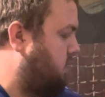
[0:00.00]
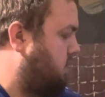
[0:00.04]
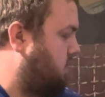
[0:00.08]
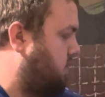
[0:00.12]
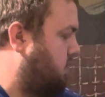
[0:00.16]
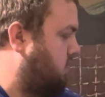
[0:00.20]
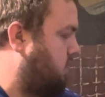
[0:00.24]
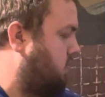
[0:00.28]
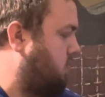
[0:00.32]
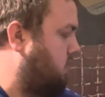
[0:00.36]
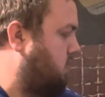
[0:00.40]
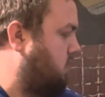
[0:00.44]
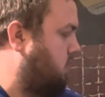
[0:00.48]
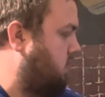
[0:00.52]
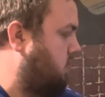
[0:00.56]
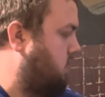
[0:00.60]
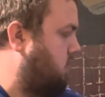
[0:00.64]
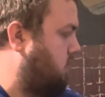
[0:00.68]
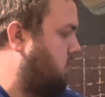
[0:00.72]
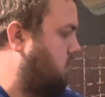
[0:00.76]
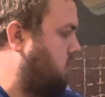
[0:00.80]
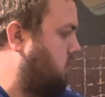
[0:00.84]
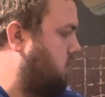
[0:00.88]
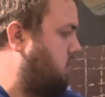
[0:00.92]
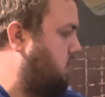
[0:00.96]

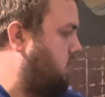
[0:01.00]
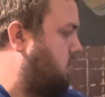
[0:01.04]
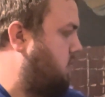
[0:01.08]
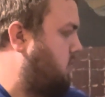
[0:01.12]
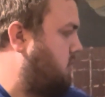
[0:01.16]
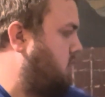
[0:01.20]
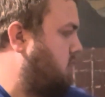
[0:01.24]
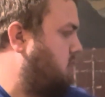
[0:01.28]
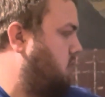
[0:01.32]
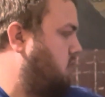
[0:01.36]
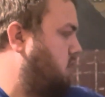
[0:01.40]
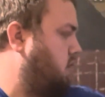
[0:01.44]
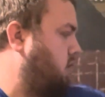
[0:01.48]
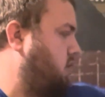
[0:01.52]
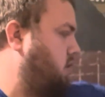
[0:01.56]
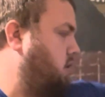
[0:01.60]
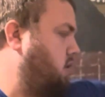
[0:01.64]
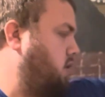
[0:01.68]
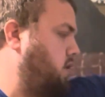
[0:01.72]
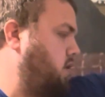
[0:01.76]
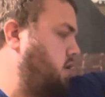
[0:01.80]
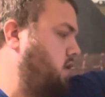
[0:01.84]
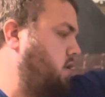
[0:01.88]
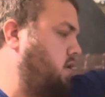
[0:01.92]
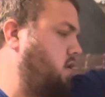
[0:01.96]

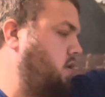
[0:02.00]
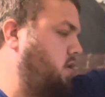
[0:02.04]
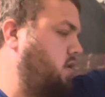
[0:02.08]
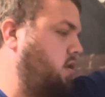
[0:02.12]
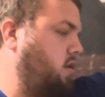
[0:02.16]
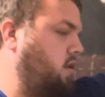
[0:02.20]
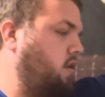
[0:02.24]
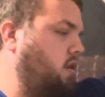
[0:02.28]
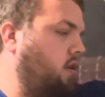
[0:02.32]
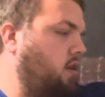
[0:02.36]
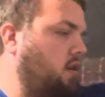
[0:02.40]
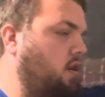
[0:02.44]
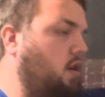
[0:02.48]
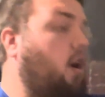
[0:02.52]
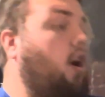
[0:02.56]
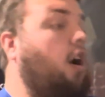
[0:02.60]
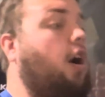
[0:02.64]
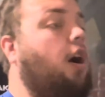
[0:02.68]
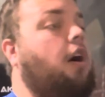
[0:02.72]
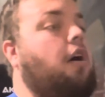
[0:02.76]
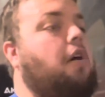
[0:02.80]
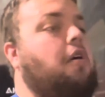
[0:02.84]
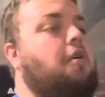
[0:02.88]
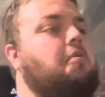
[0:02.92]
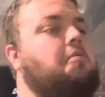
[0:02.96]

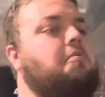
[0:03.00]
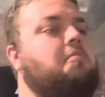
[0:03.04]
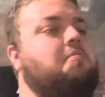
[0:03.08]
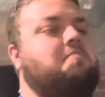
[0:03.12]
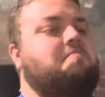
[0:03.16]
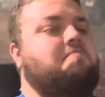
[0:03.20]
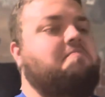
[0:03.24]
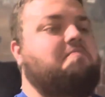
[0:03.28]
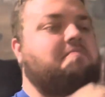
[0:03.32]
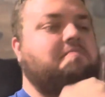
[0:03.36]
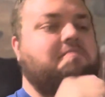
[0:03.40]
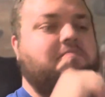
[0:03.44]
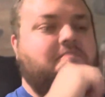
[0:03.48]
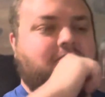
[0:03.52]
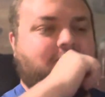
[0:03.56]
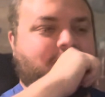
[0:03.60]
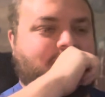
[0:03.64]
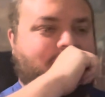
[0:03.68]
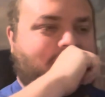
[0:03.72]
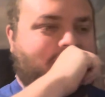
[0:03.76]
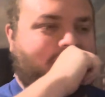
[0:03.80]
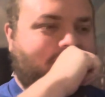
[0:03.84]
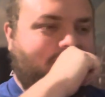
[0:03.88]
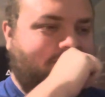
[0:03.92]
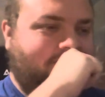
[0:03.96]

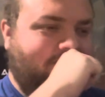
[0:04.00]
No one is speaking in this clip.